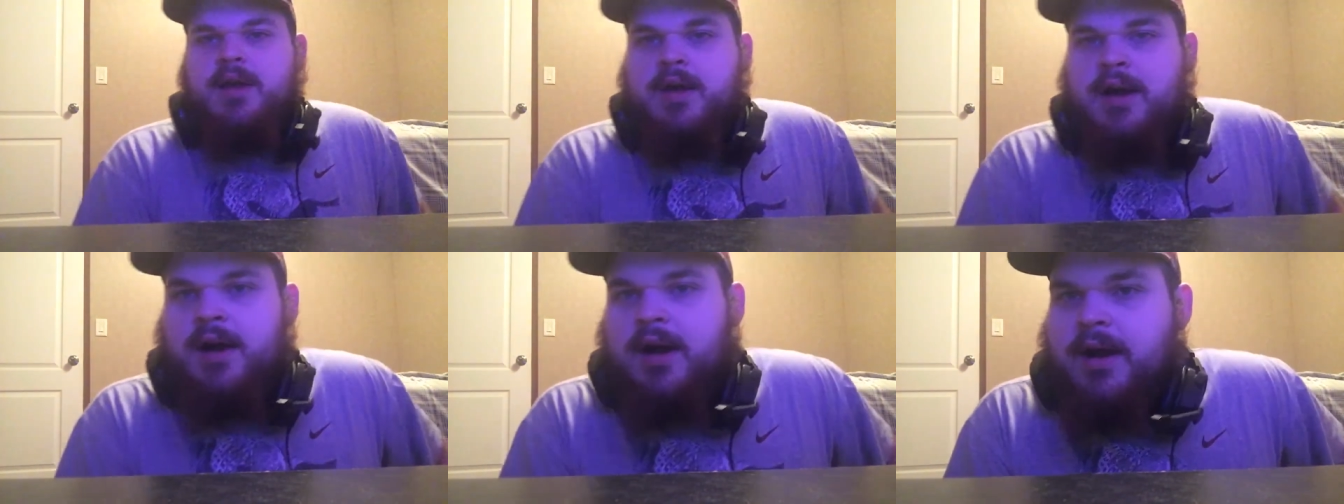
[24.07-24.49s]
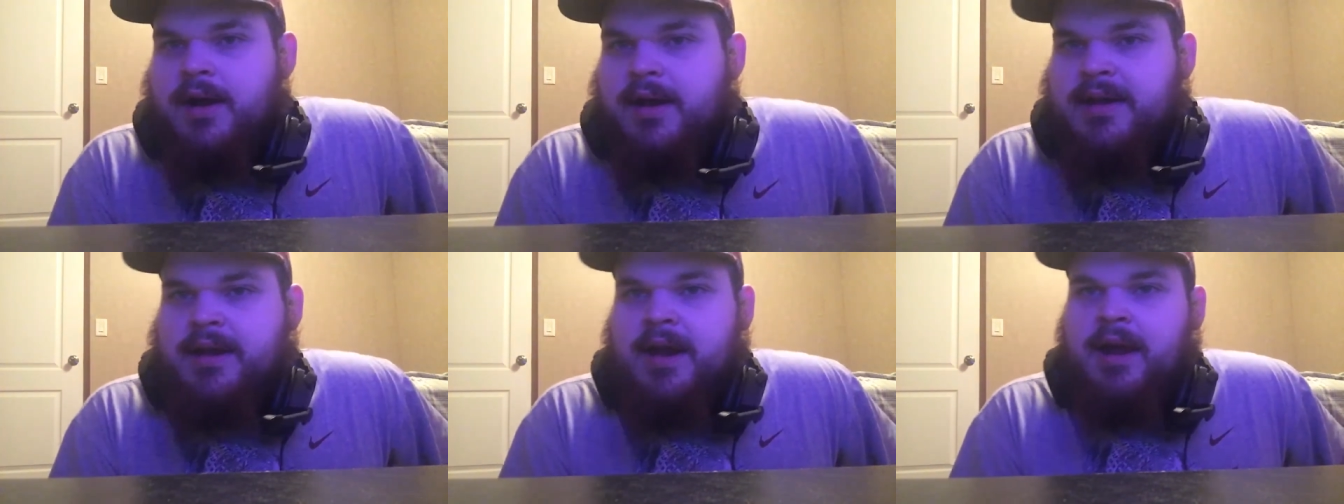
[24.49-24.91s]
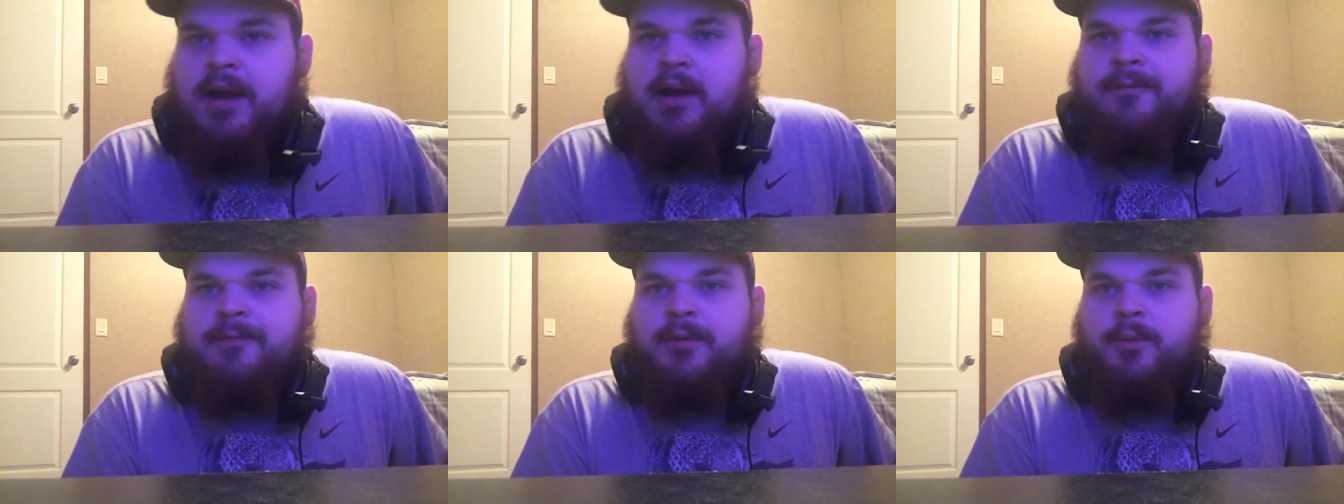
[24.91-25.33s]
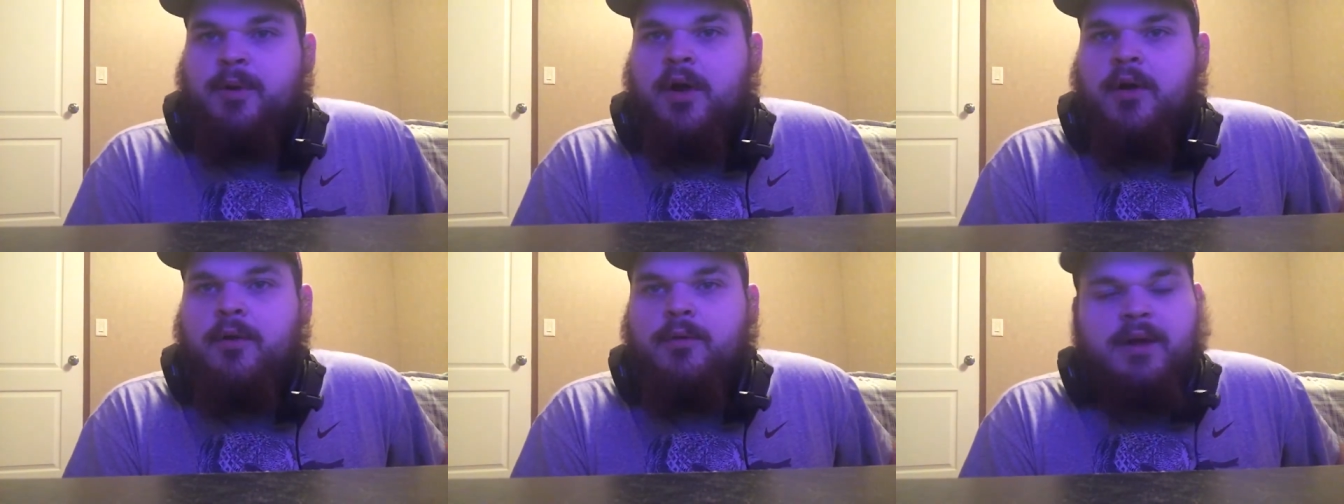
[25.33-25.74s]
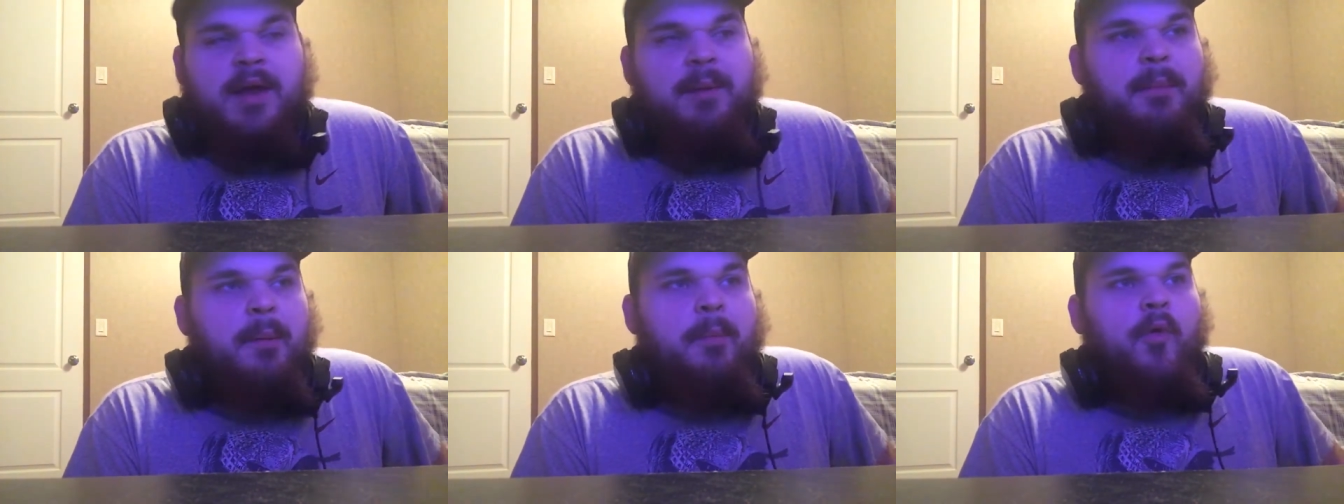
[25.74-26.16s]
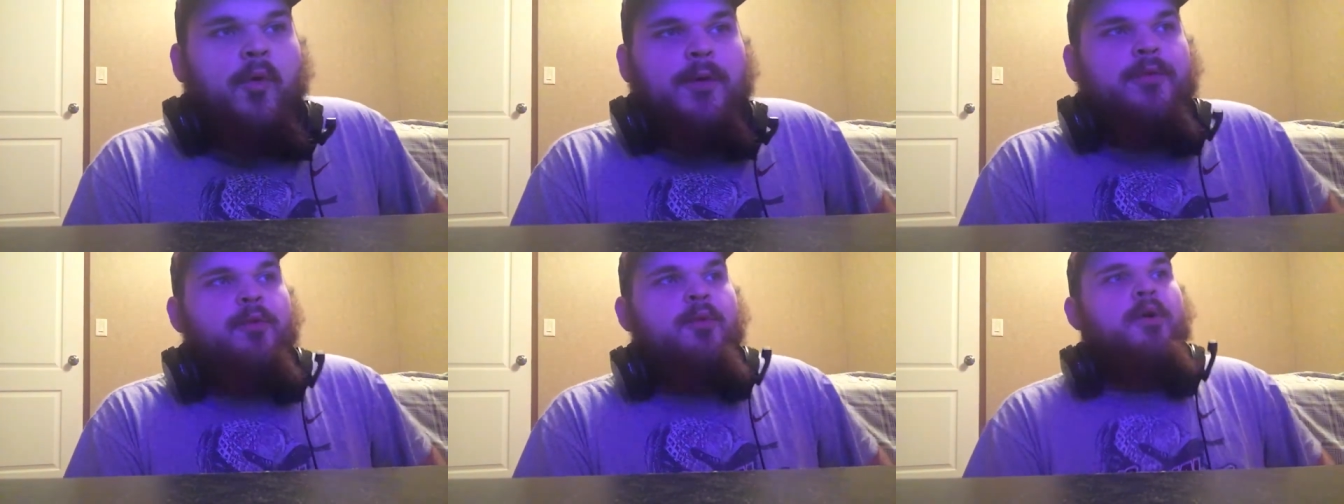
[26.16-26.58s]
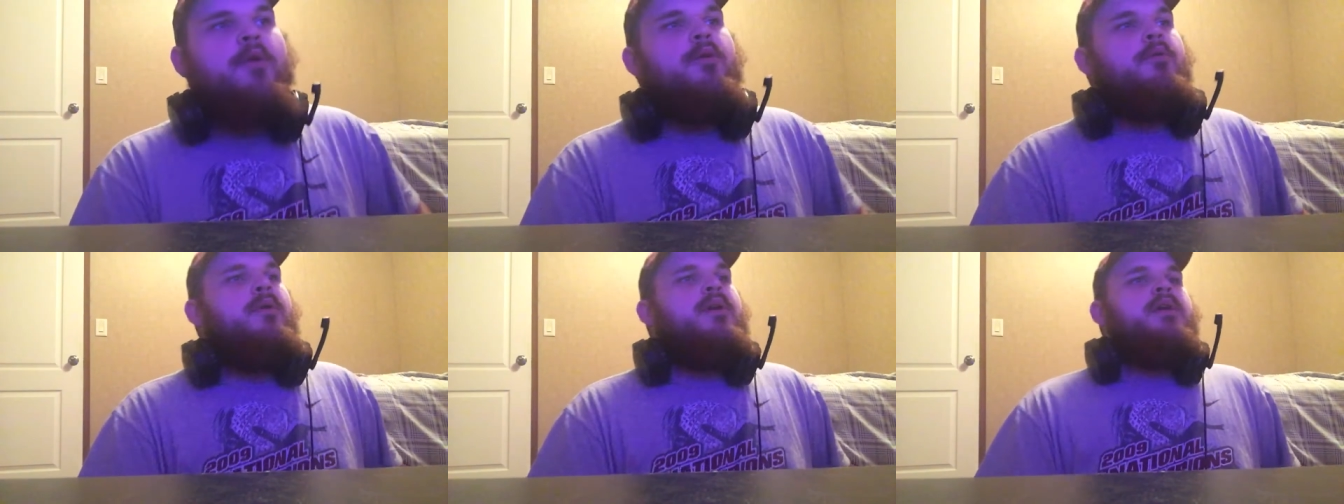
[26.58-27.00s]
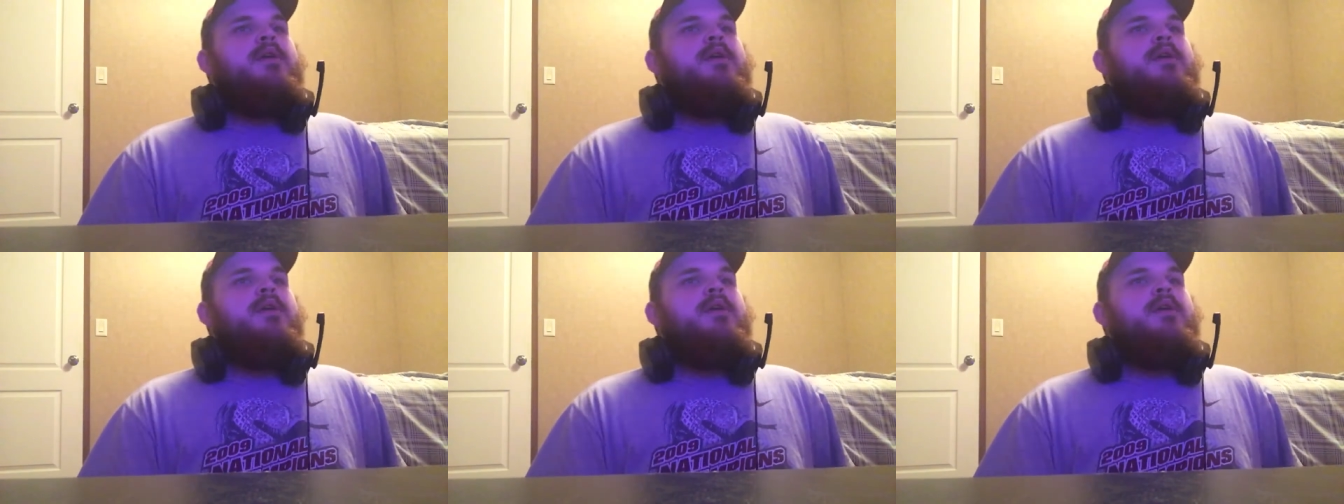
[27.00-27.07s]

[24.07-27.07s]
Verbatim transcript: Uh, get the hell off the road, let my boy through.